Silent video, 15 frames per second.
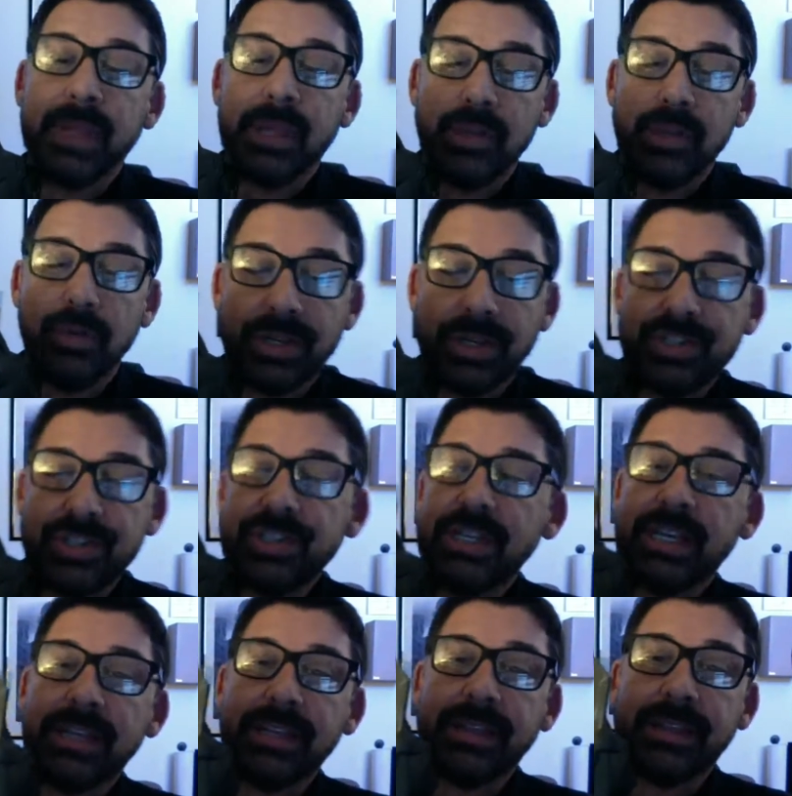You can
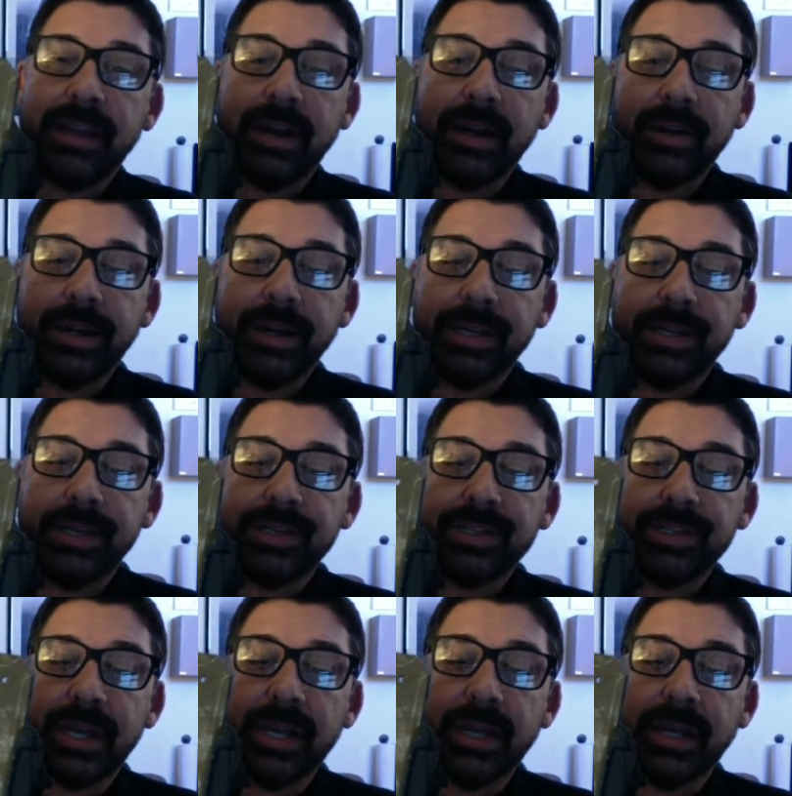see that there is
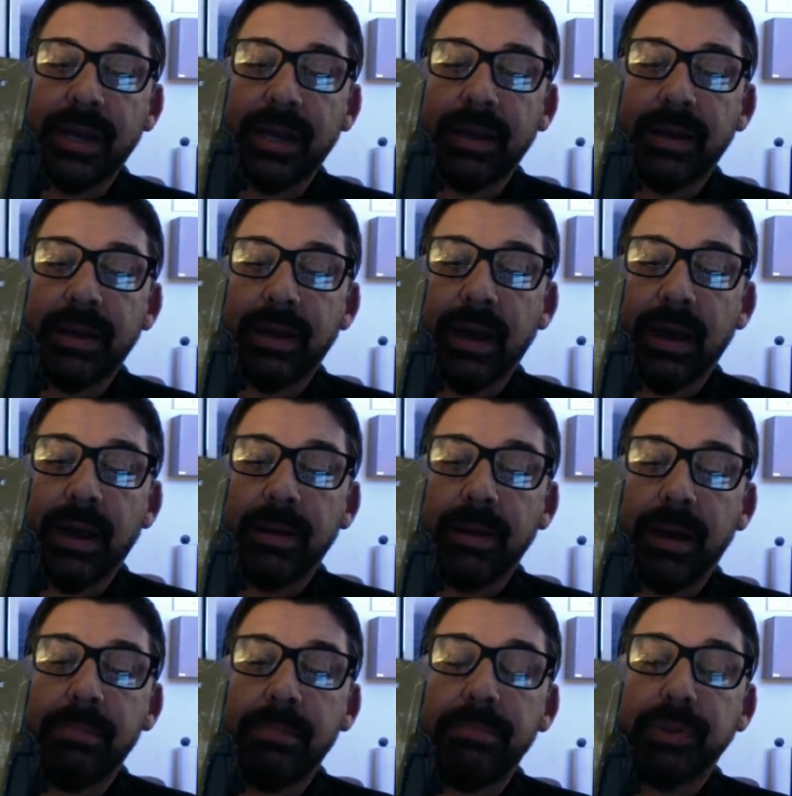
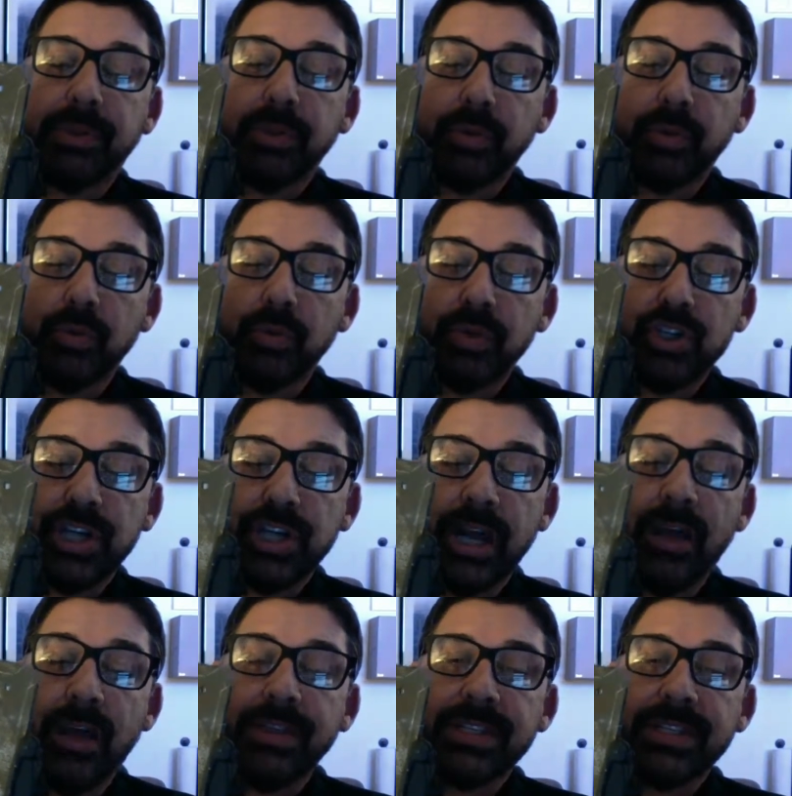a blue
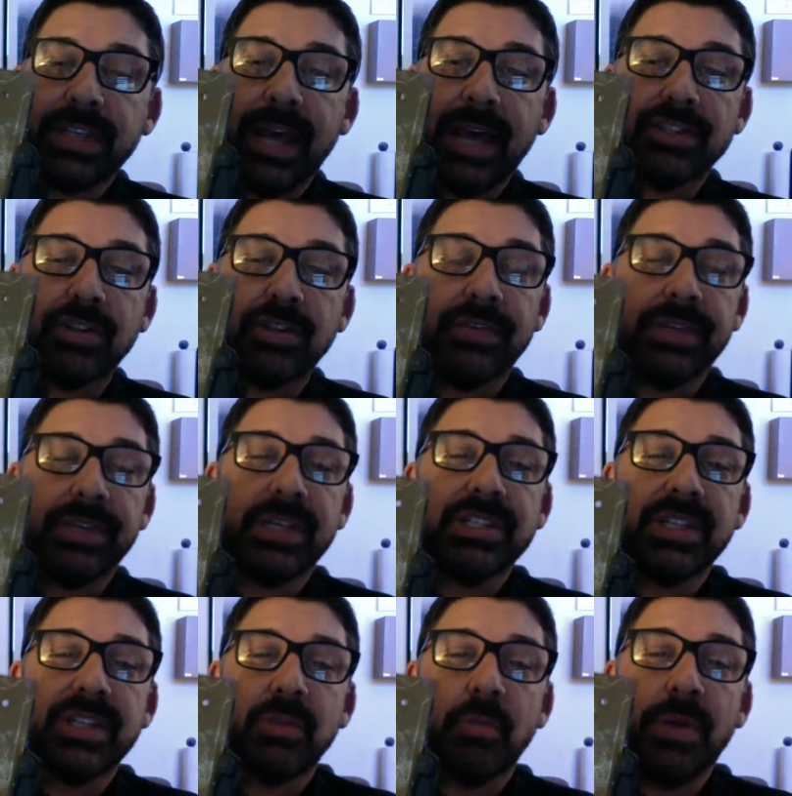gel that's cast over
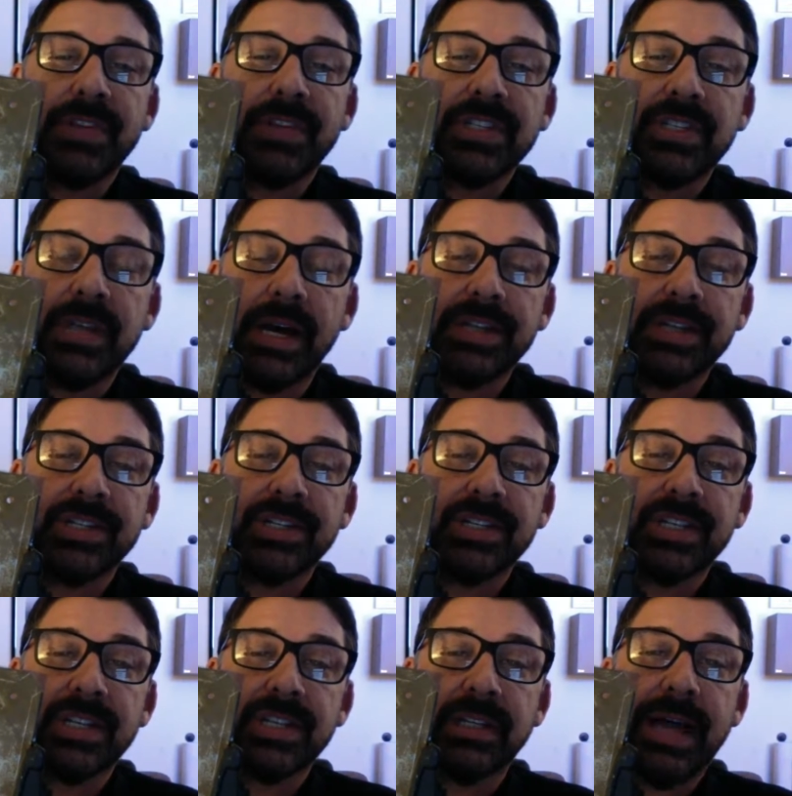this, and what this does is
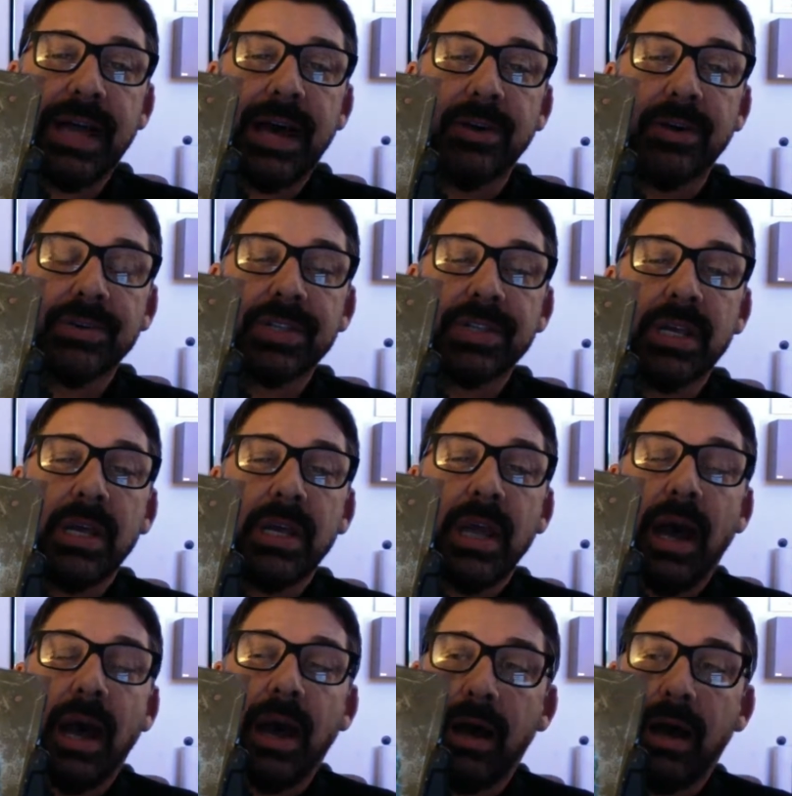this allows
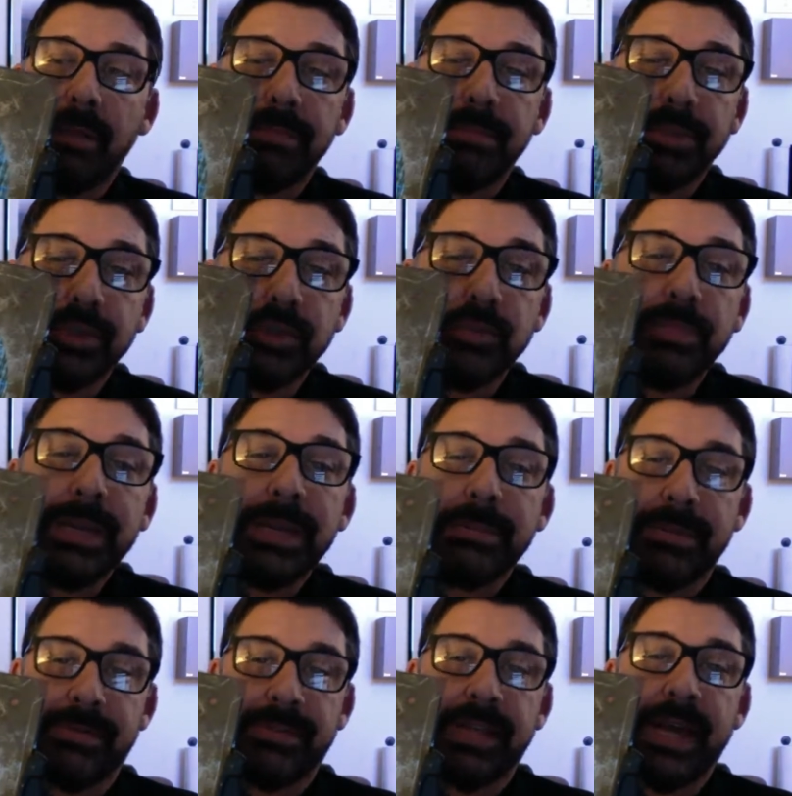a blue beam
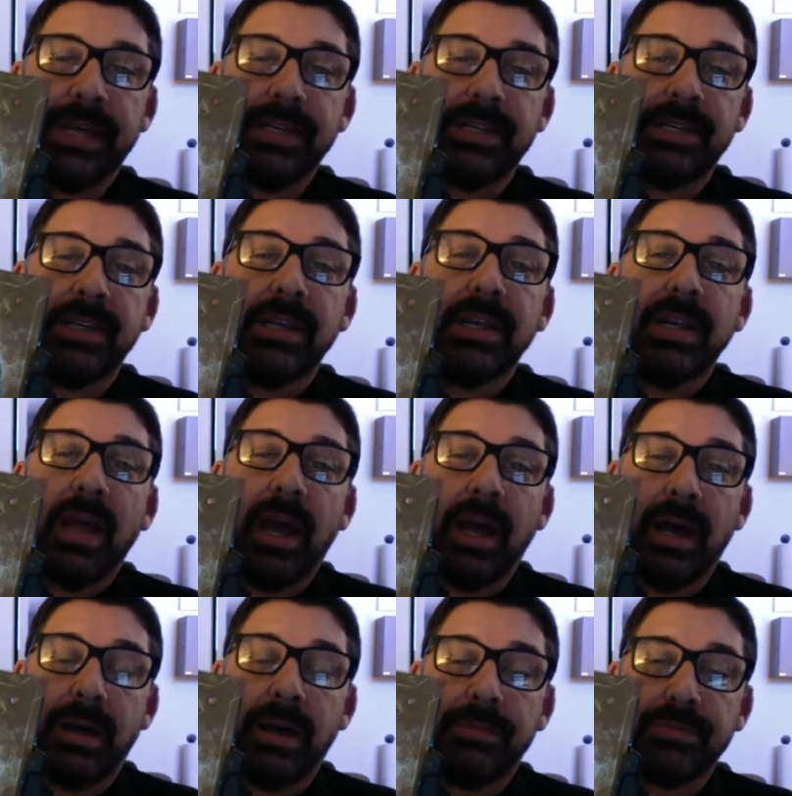of light
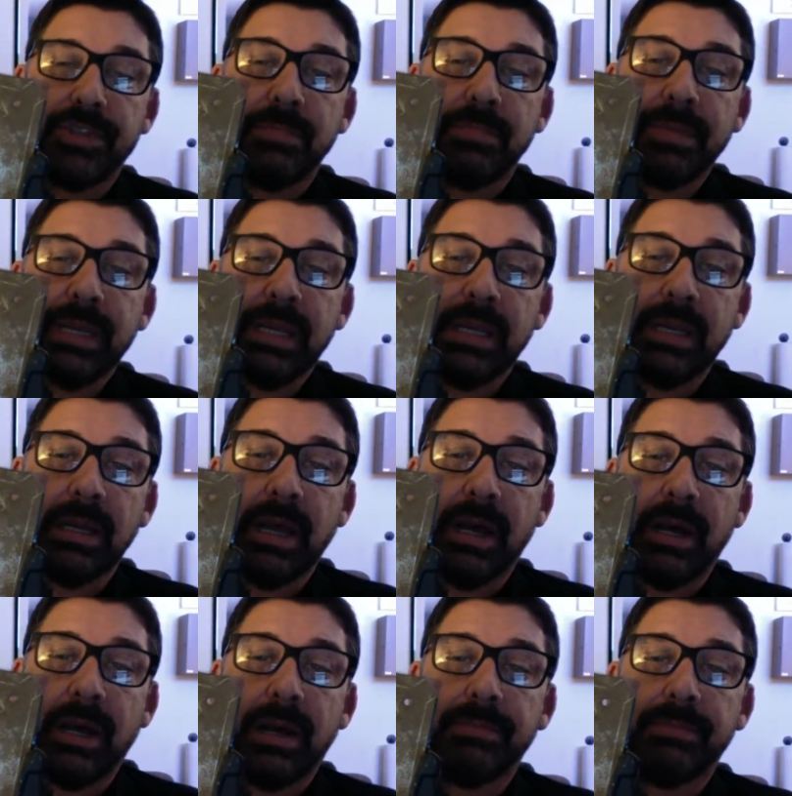
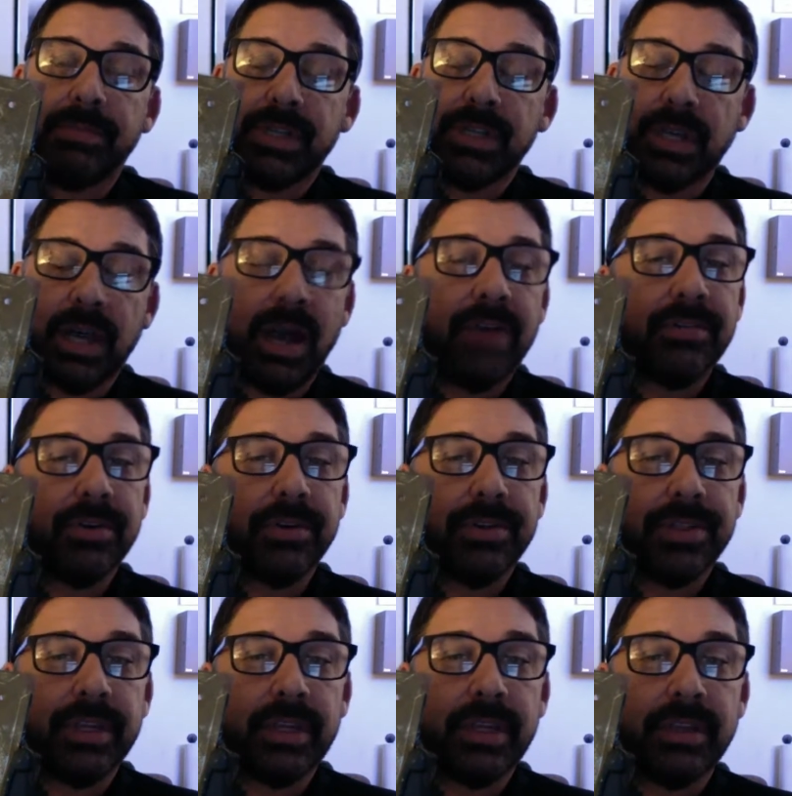to cover
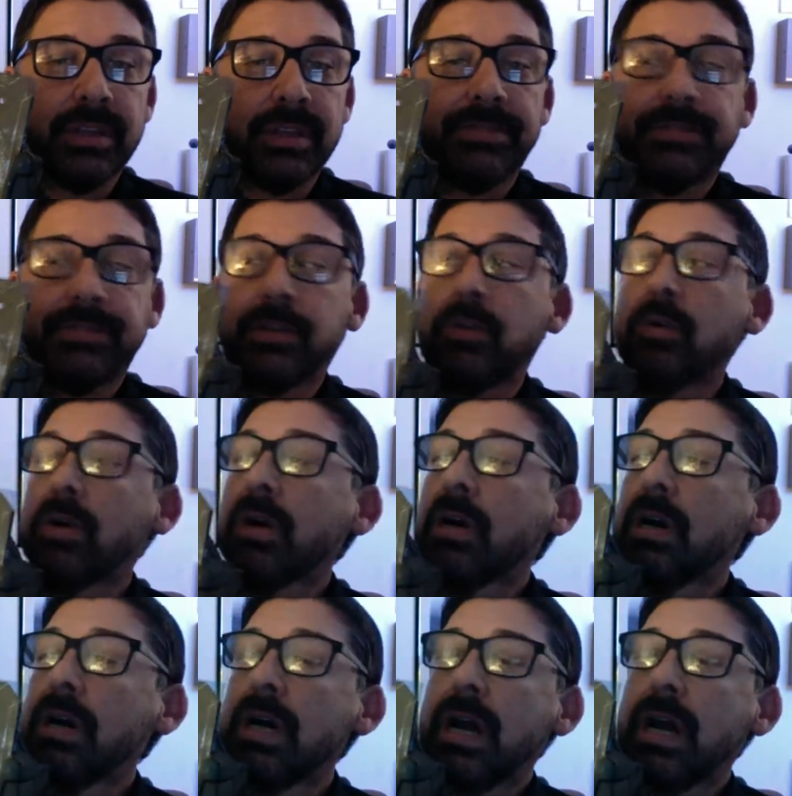the floor.